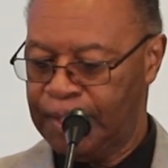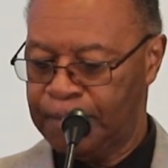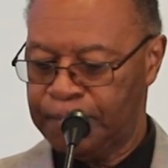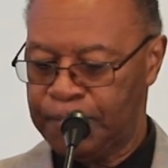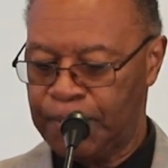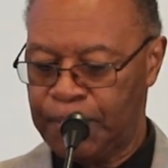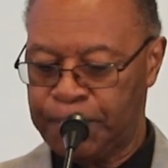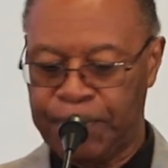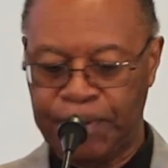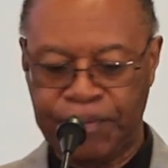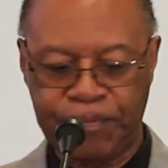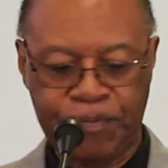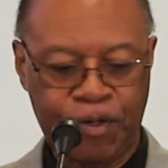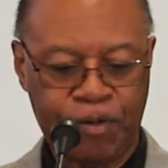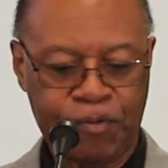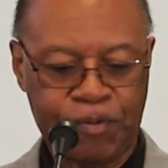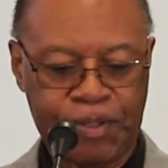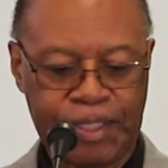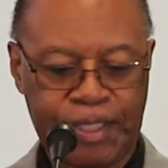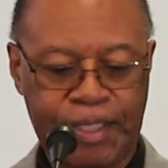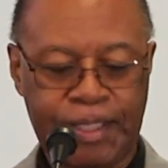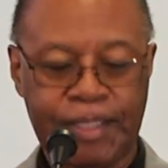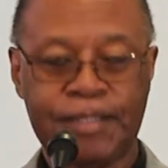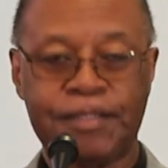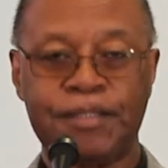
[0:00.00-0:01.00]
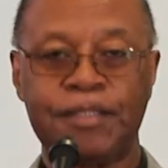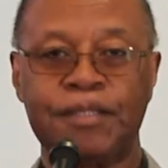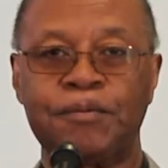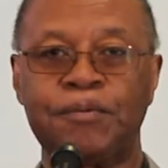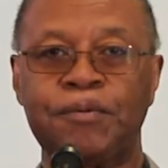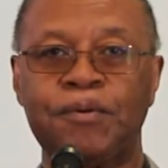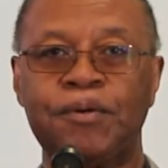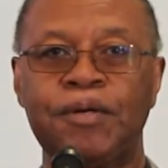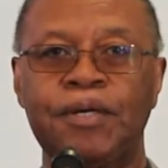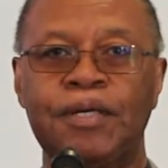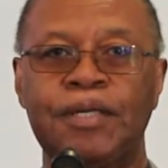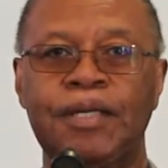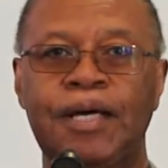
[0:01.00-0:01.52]
But before we get into the
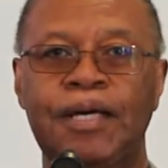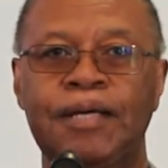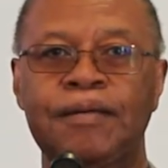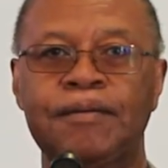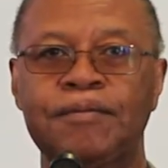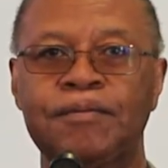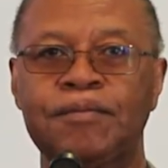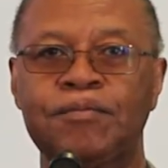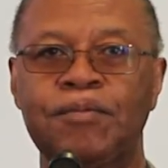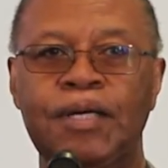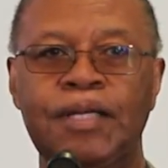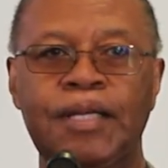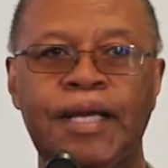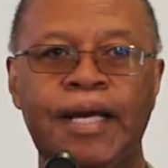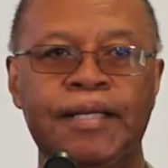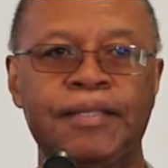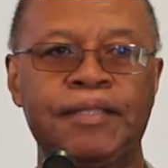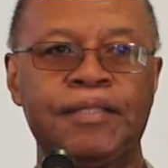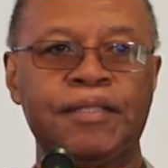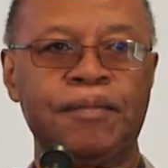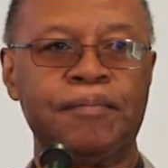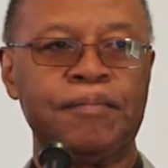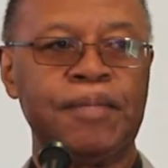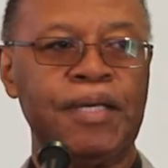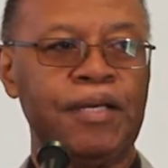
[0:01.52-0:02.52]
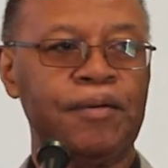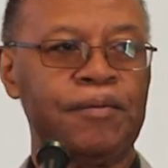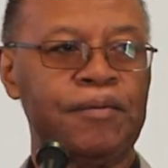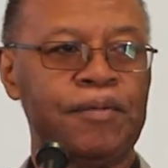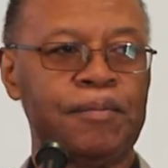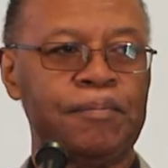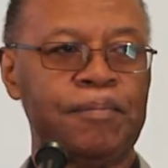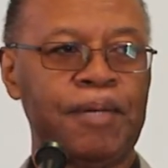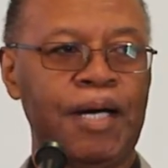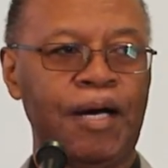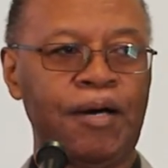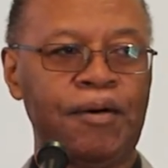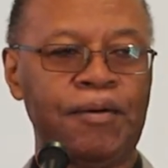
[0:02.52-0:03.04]
word, I'd like to be to
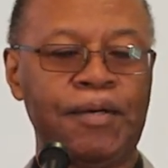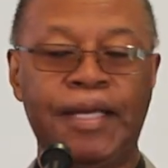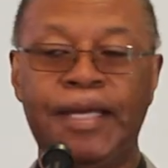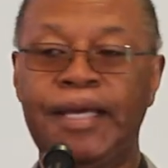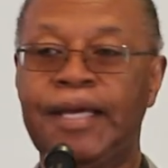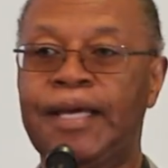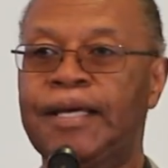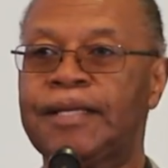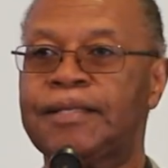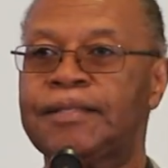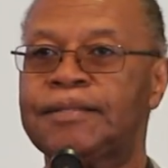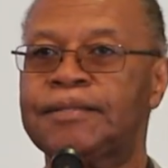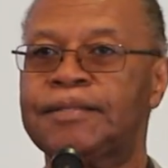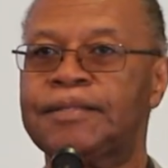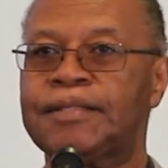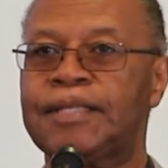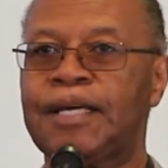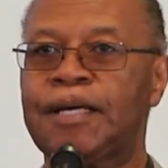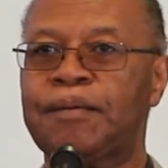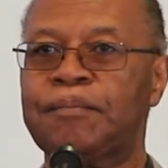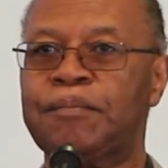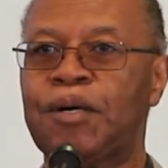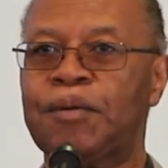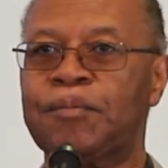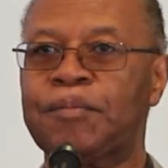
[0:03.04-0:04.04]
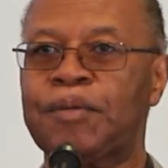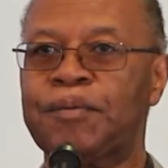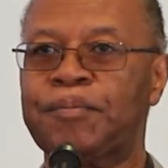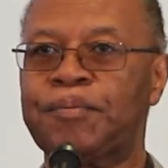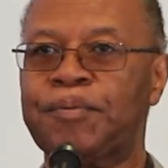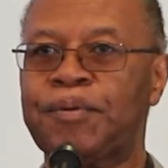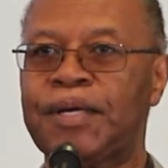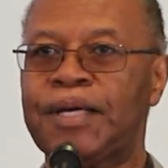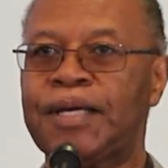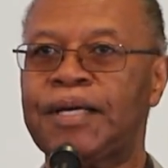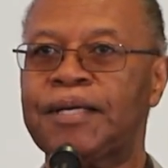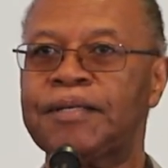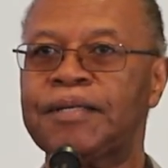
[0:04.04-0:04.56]
bow our head and say a moment of
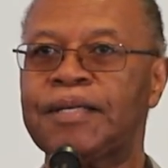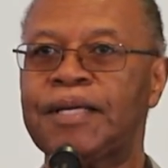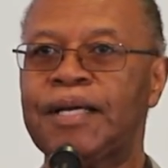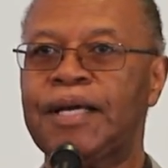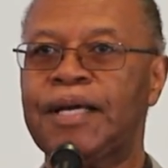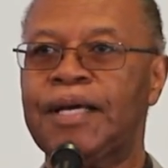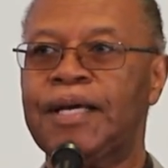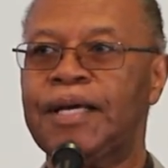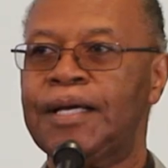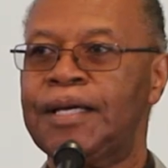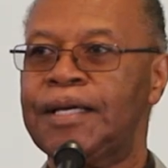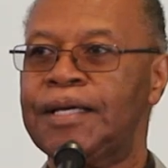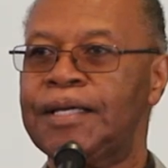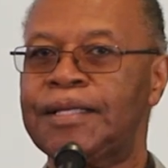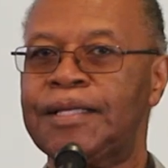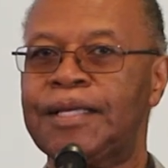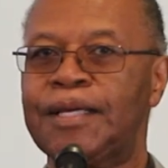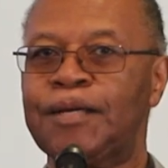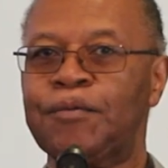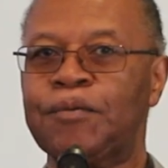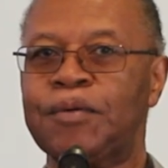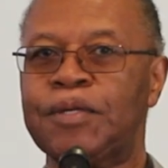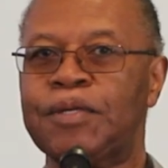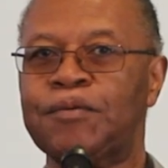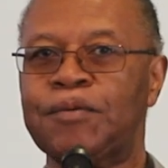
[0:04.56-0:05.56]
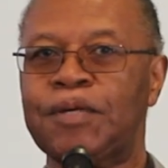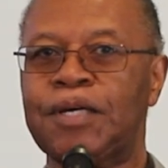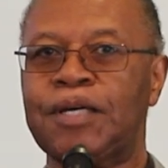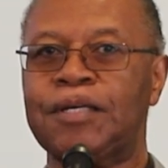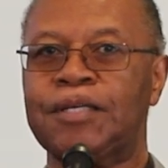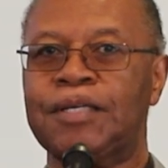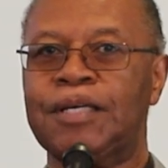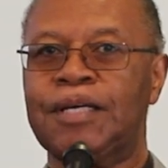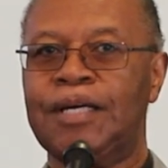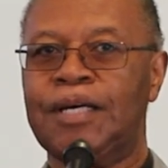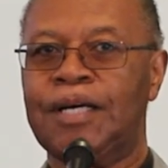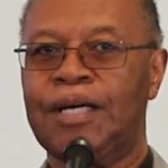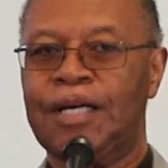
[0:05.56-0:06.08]
prayer, and then we
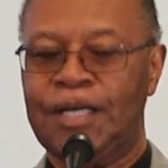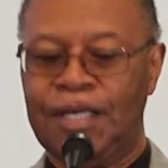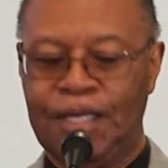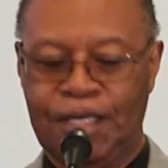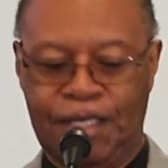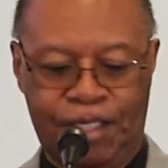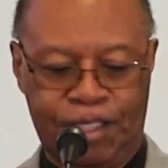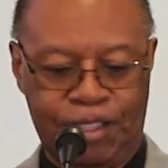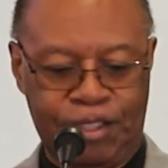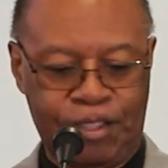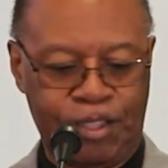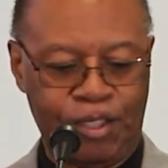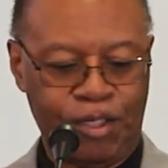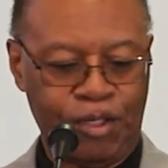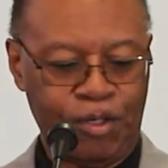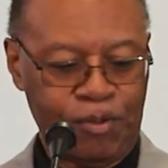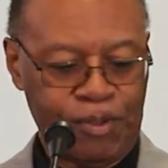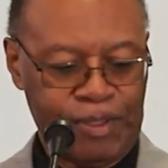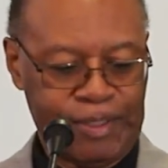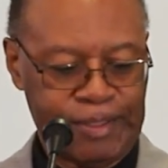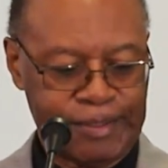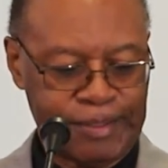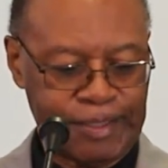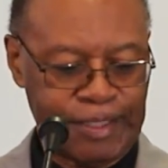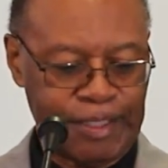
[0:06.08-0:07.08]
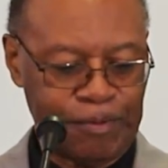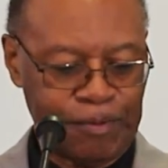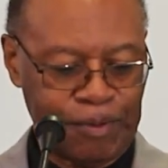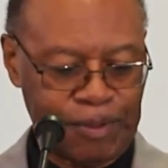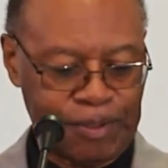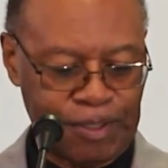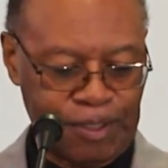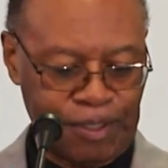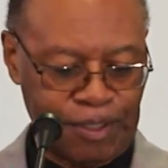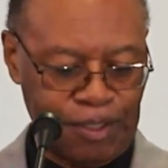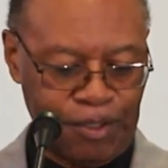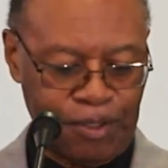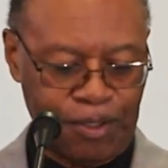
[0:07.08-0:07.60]
will go and see what
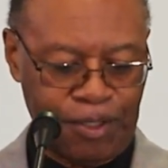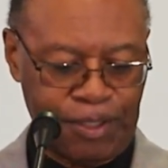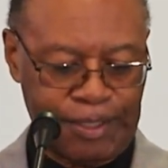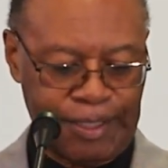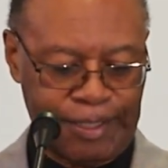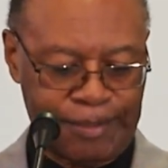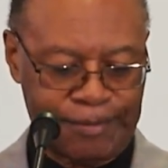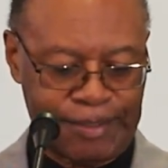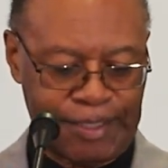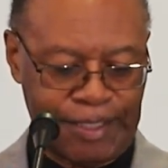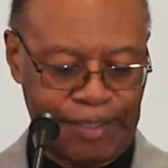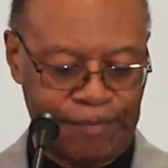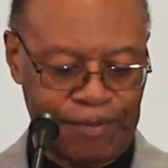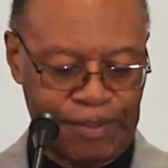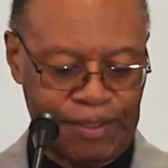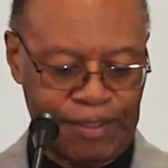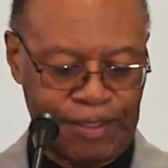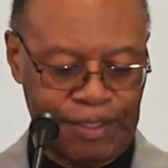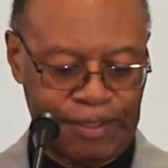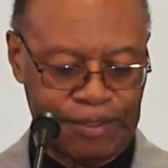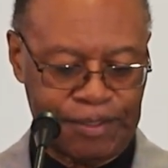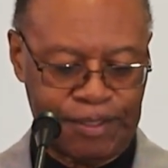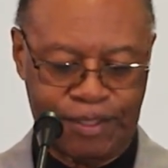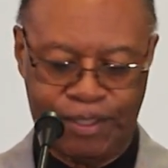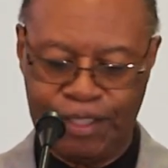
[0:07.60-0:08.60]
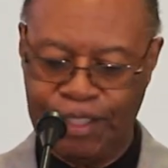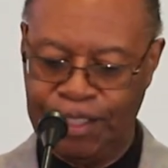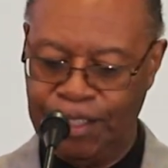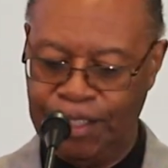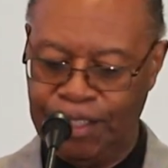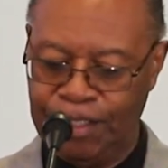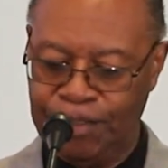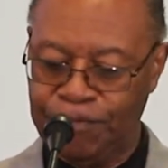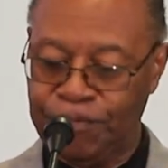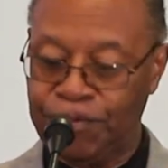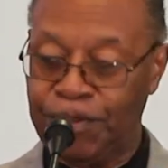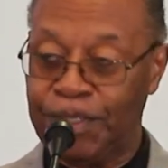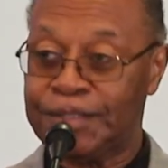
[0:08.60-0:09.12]
the Lord has given us
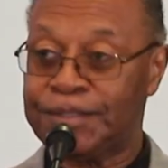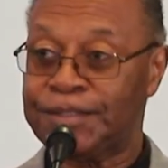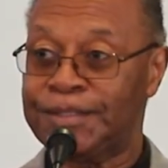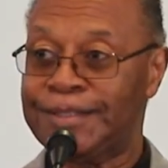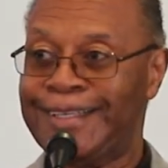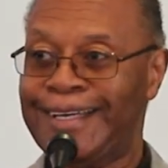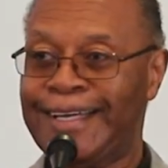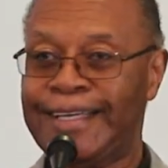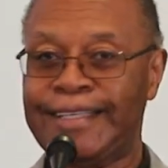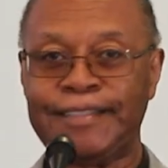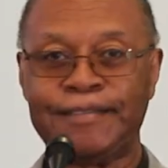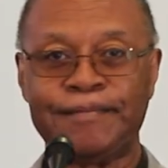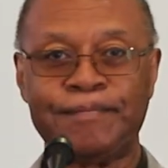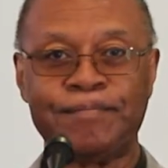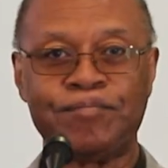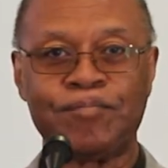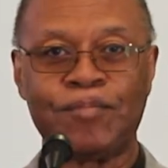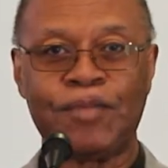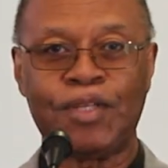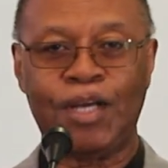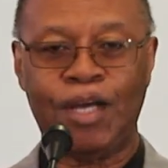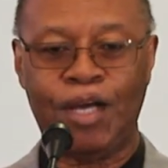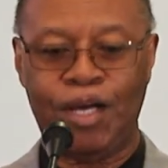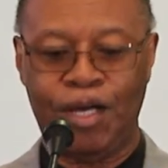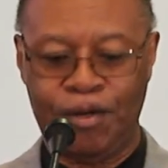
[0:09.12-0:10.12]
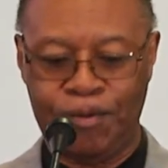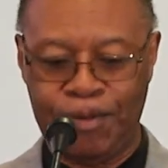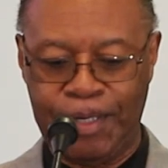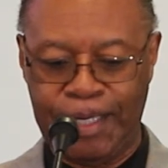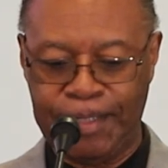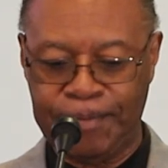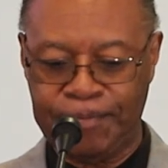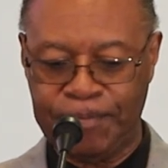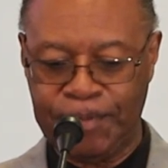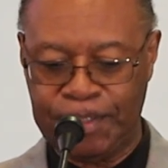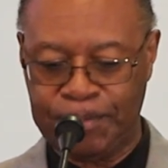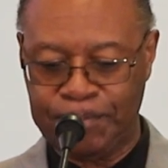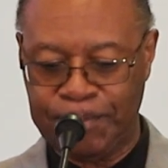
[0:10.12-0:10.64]
for today. All
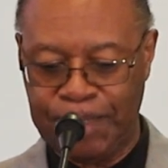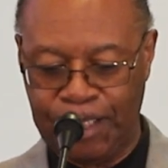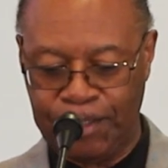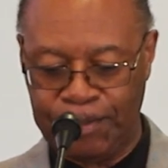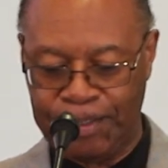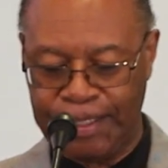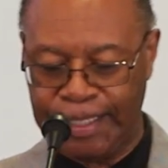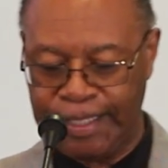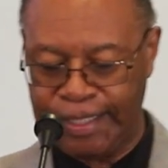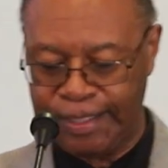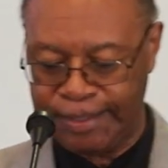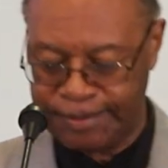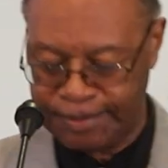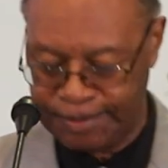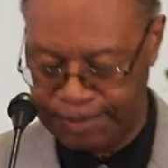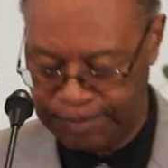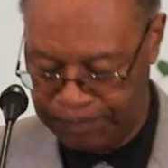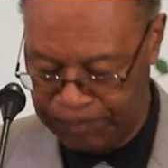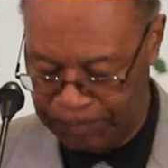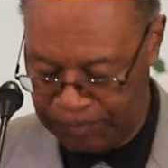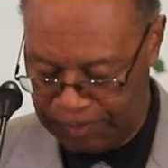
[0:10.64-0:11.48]
right? Bow our heads.